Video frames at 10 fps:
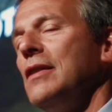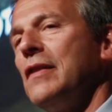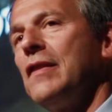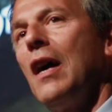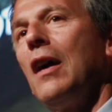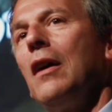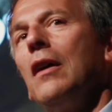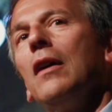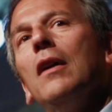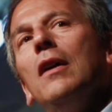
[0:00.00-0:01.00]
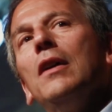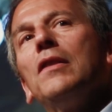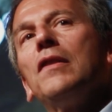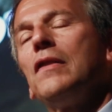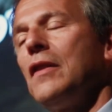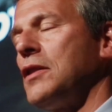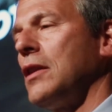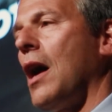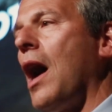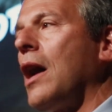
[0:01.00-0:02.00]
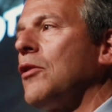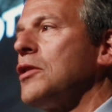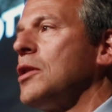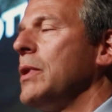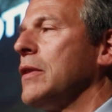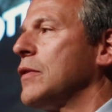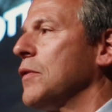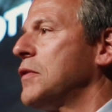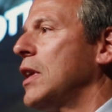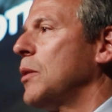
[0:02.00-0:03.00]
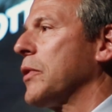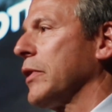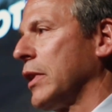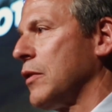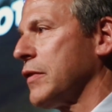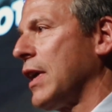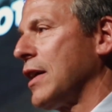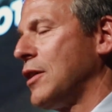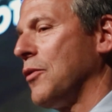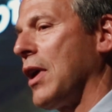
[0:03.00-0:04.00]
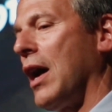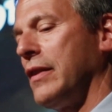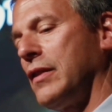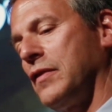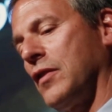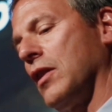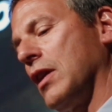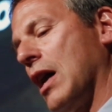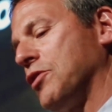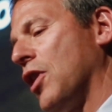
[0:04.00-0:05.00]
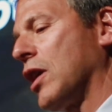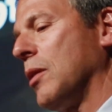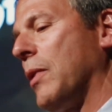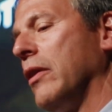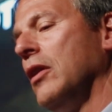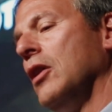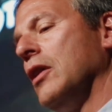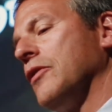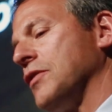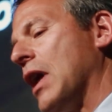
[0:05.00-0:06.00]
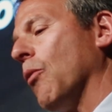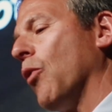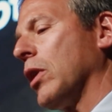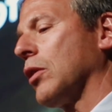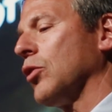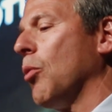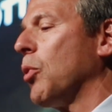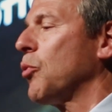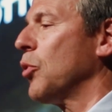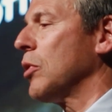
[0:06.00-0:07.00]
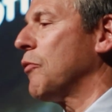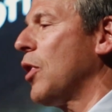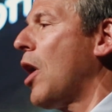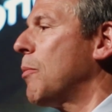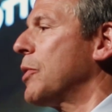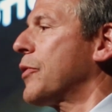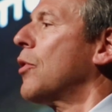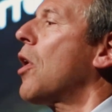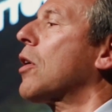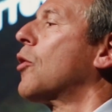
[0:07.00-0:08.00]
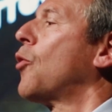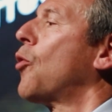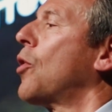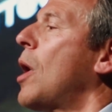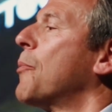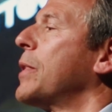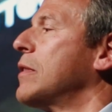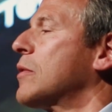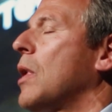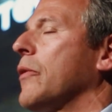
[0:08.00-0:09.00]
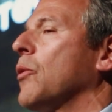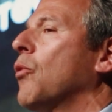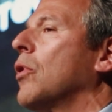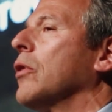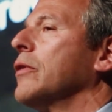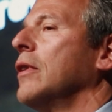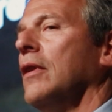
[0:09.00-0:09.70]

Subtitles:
to say it's such an honor to be associated with leaders like you guys. I started out talking about there's not one global rule of law, but there are companies around the world